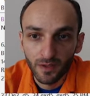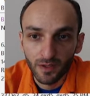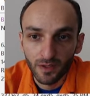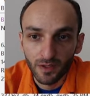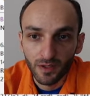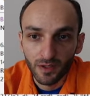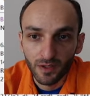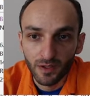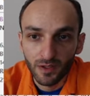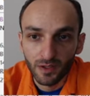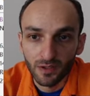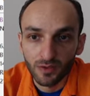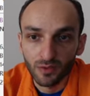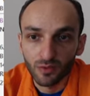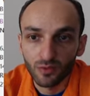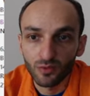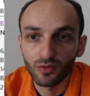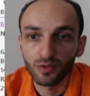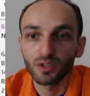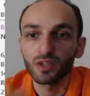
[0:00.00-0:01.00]
And
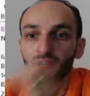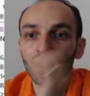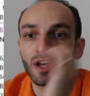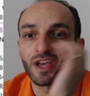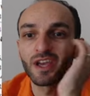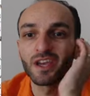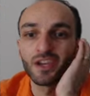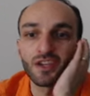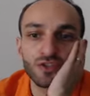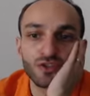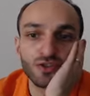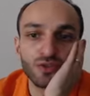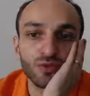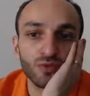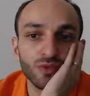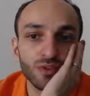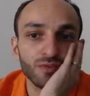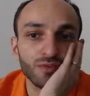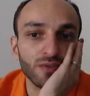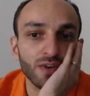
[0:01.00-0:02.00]
rook h 2
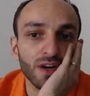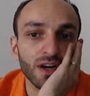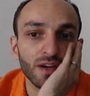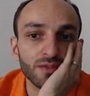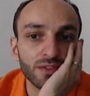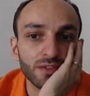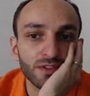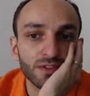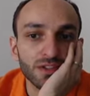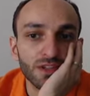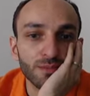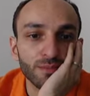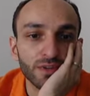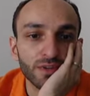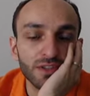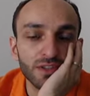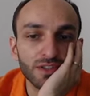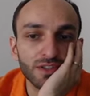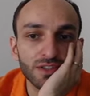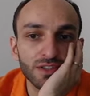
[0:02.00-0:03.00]
e5. Yes, I
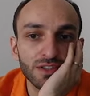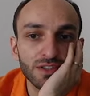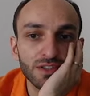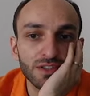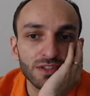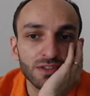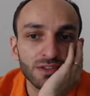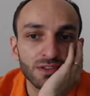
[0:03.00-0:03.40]
played this.